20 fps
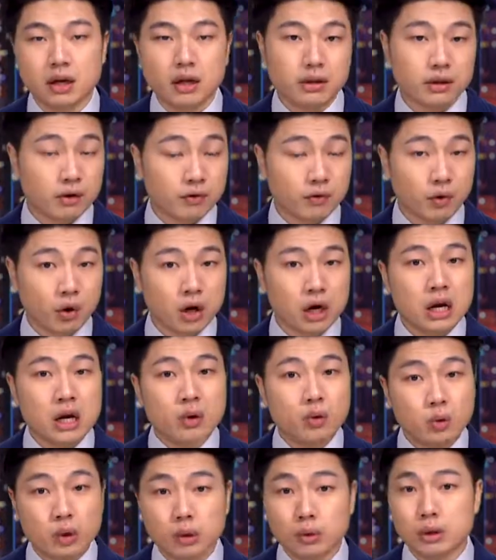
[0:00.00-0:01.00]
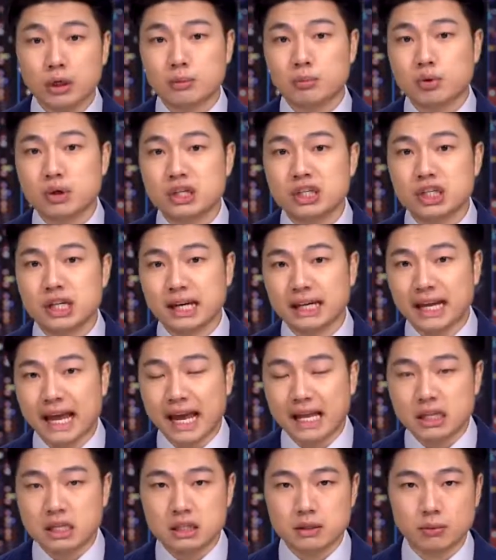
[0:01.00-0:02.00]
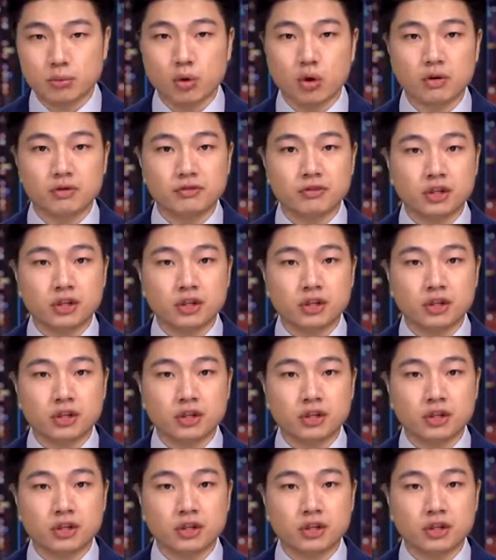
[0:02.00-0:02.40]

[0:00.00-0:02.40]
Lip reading: Therefore, we would appreciate any support